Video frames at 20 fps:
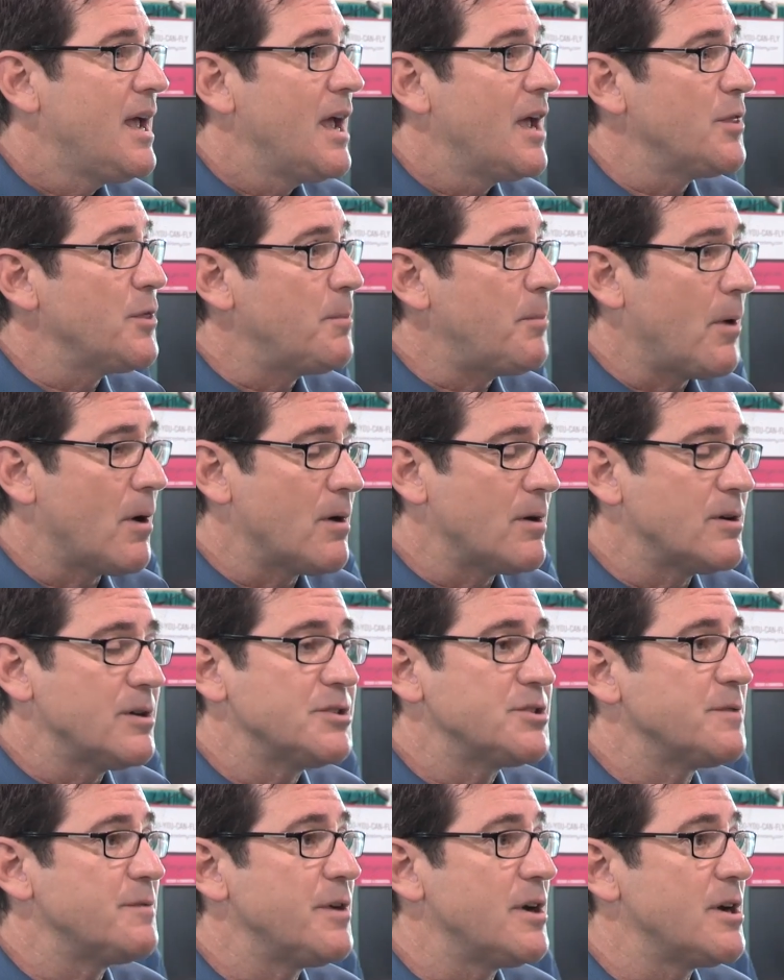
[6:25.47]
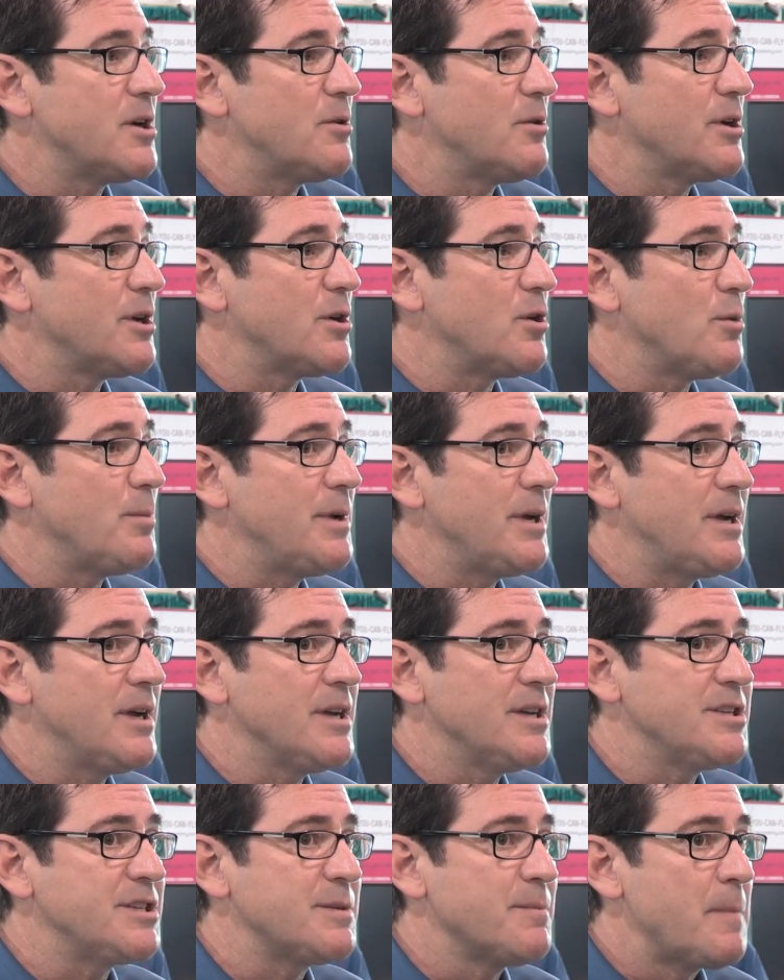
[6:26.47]
And the partners are very critical,
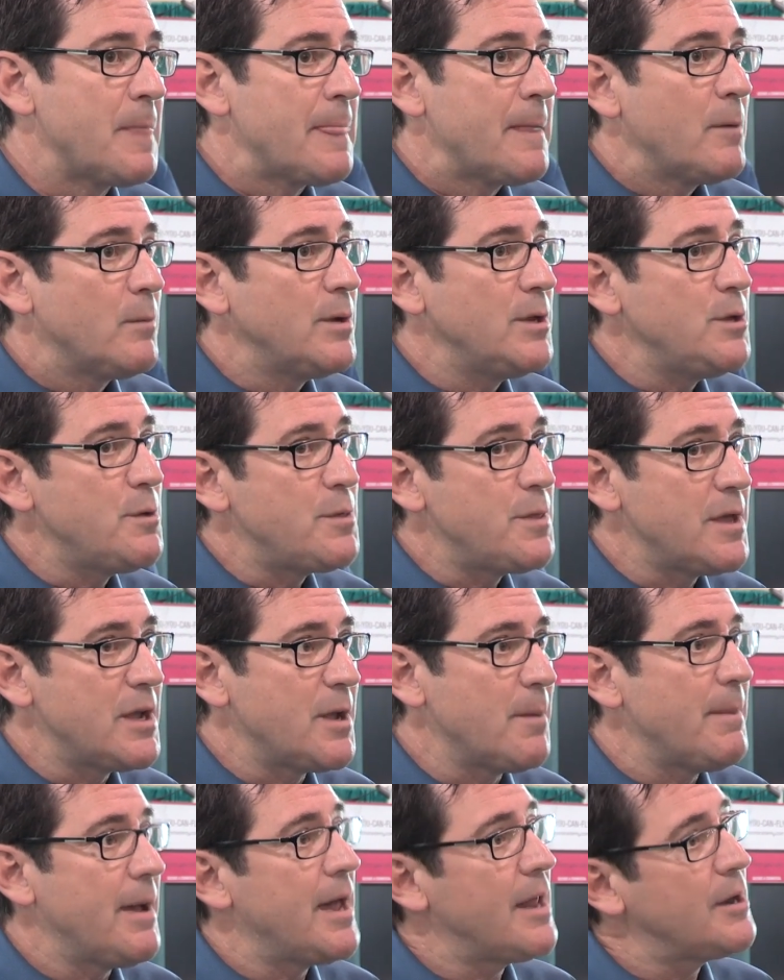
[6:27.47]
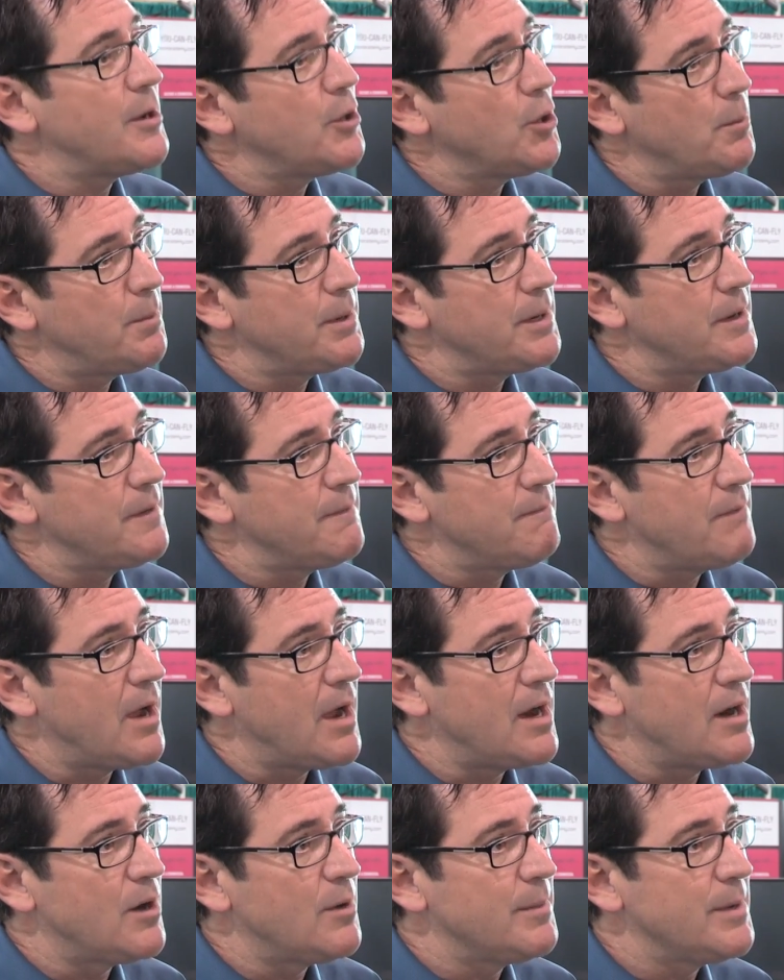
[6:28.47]
because when you think about an open
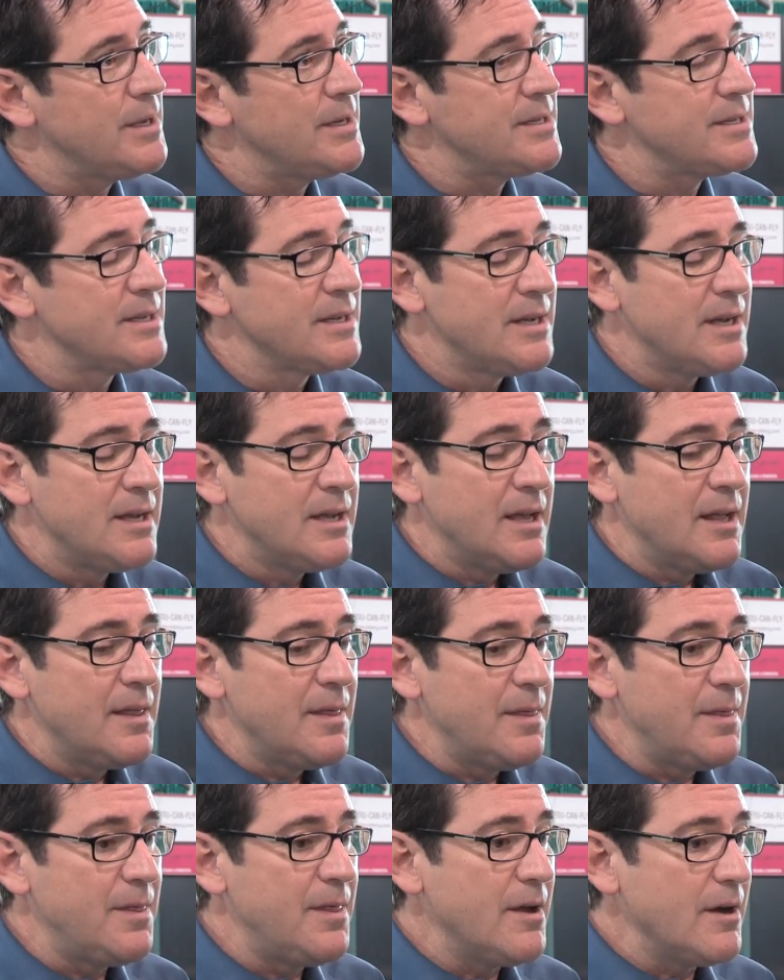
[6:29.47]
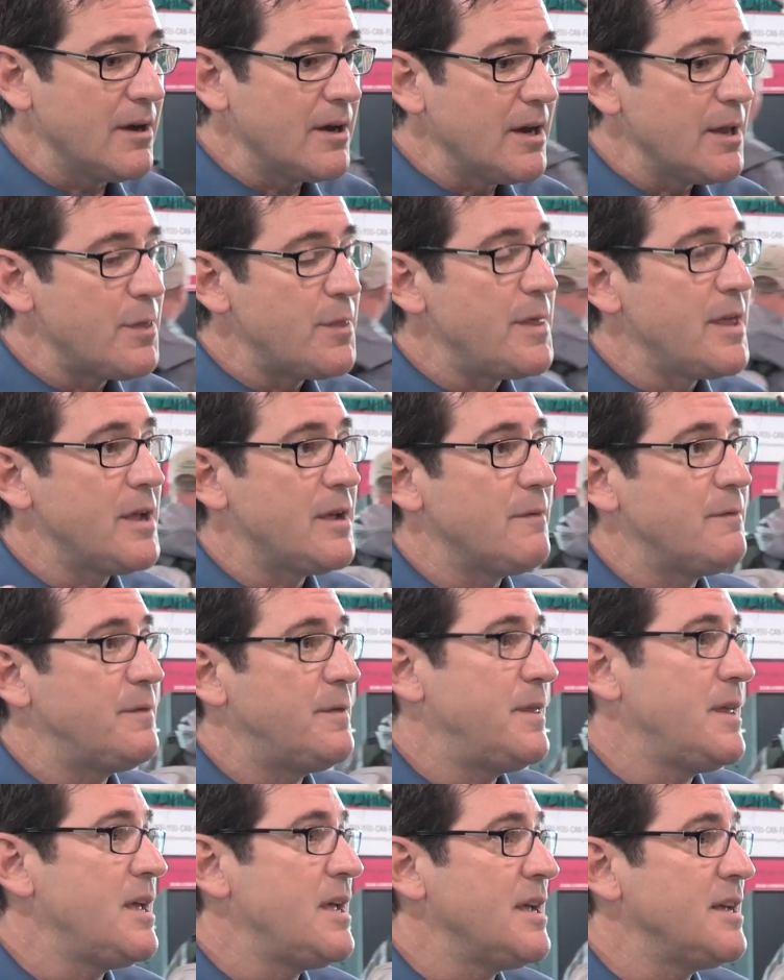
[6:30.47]
environment, they're going to think of
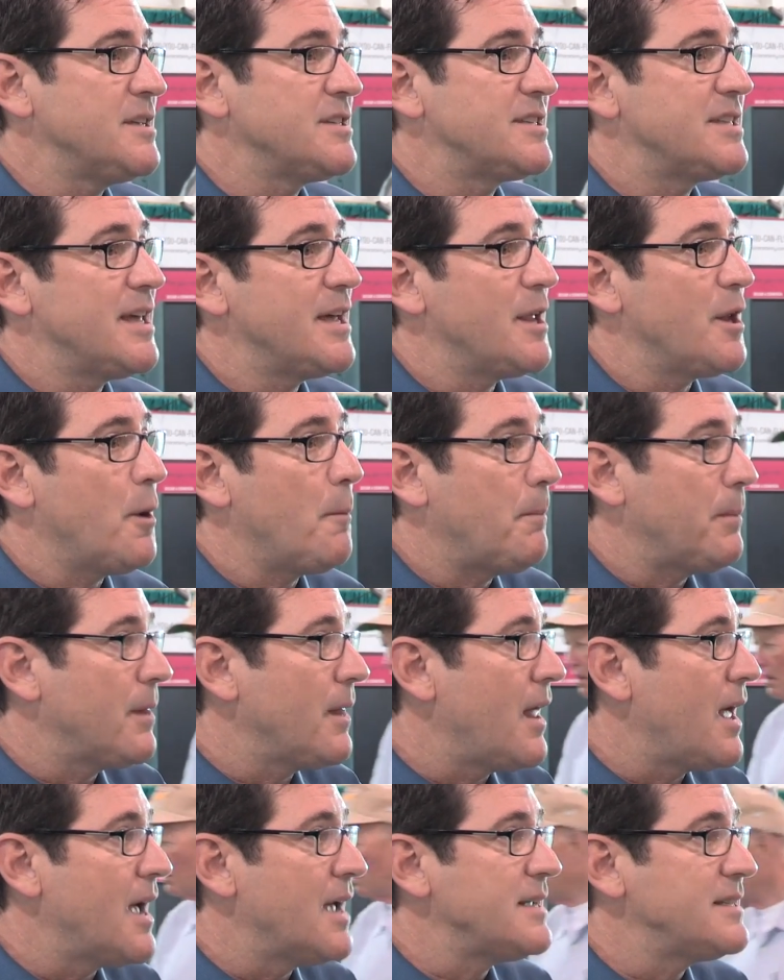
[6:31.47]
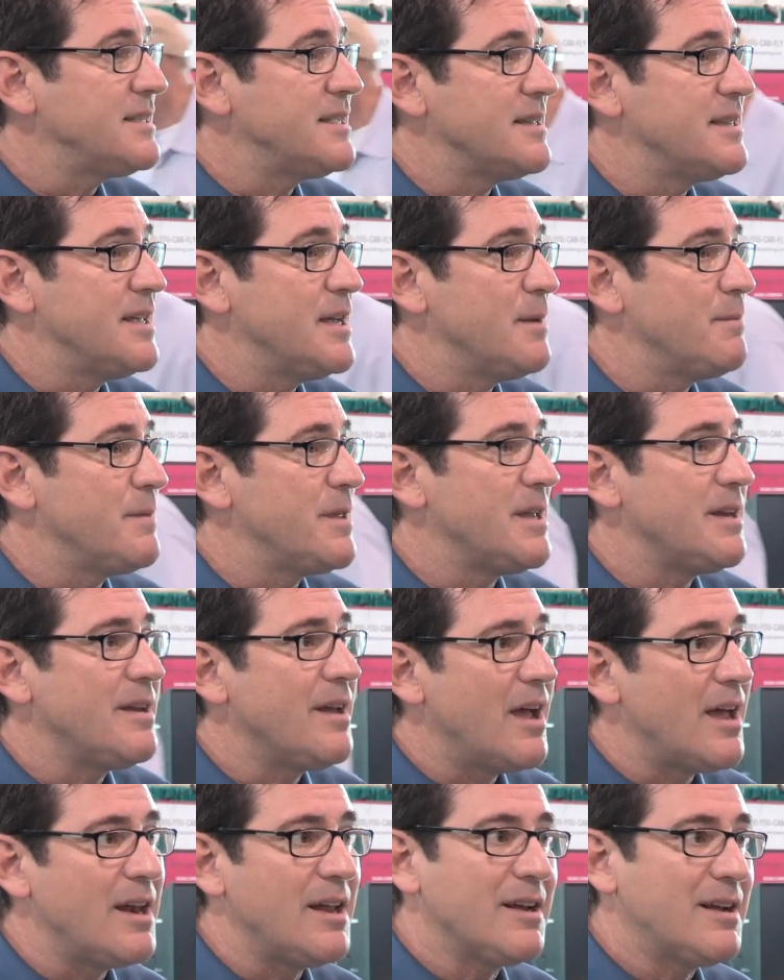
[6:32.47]
things that apply to them that
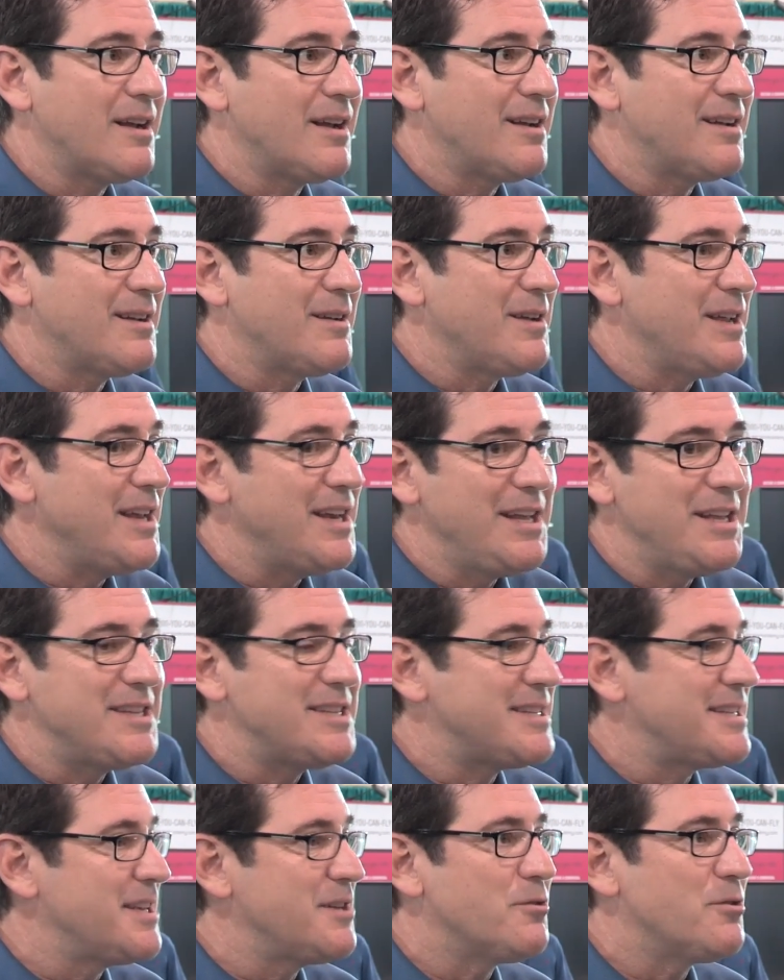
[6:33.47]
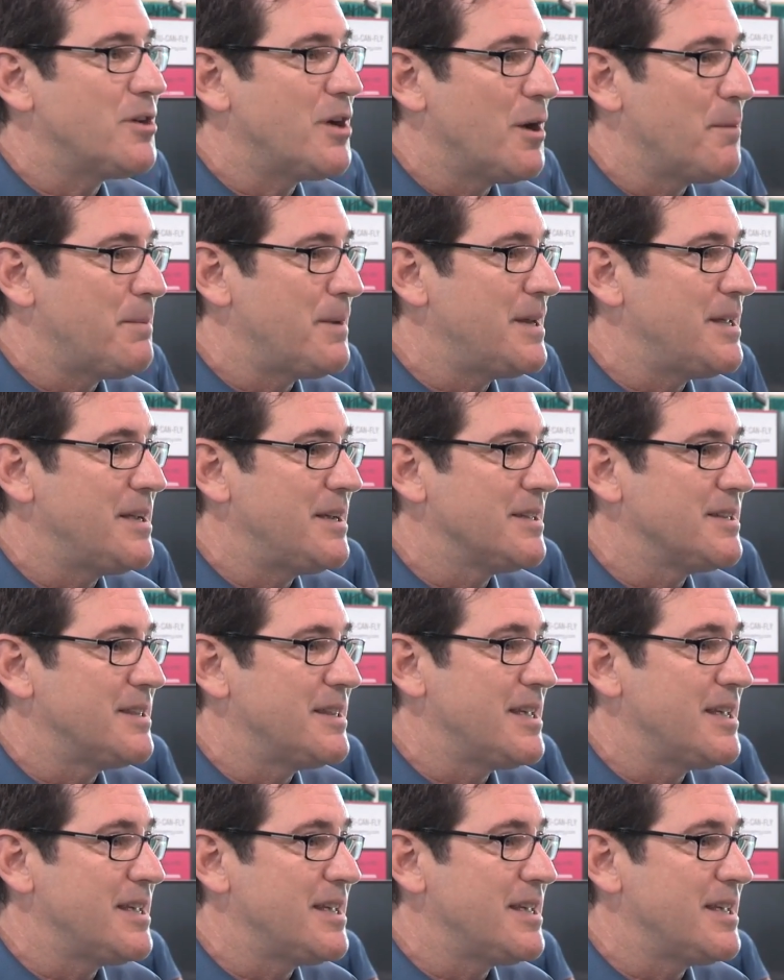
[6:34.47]
not a any single company can